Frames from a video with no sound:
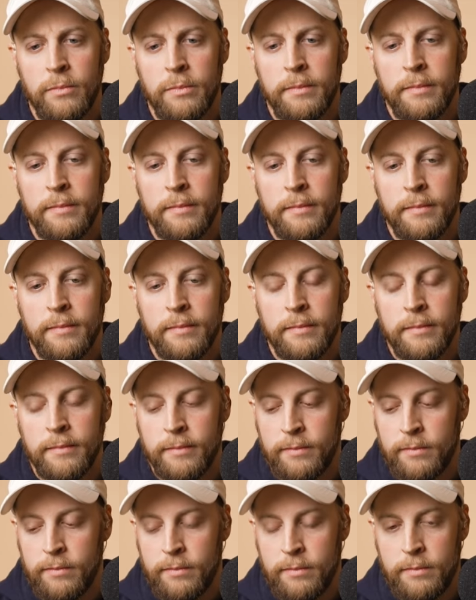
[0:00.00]

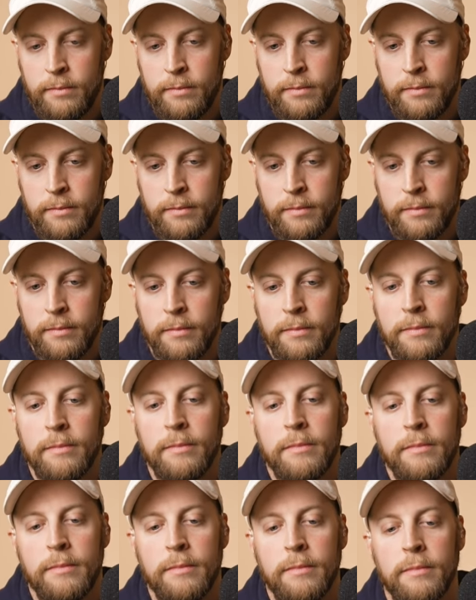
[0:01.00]

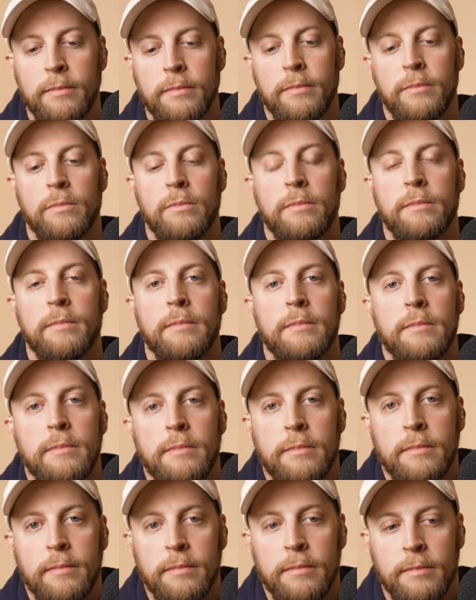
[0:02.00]

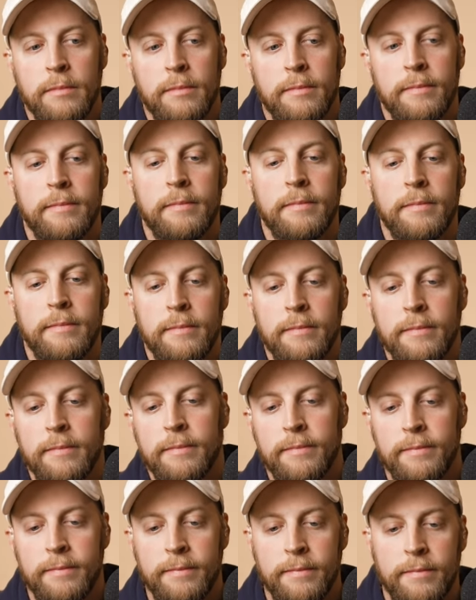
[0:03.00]

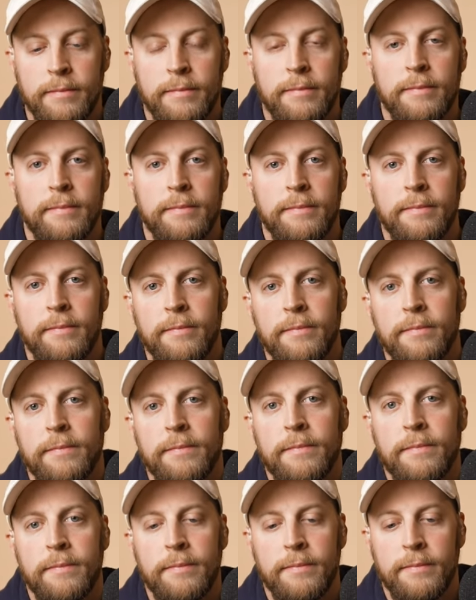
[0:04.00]

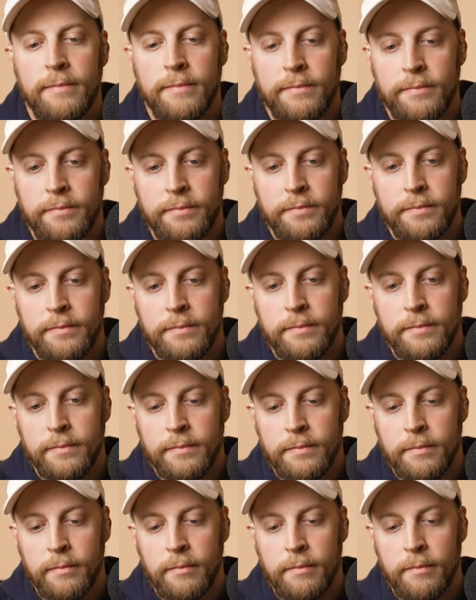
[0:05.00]
The person shown says nothing.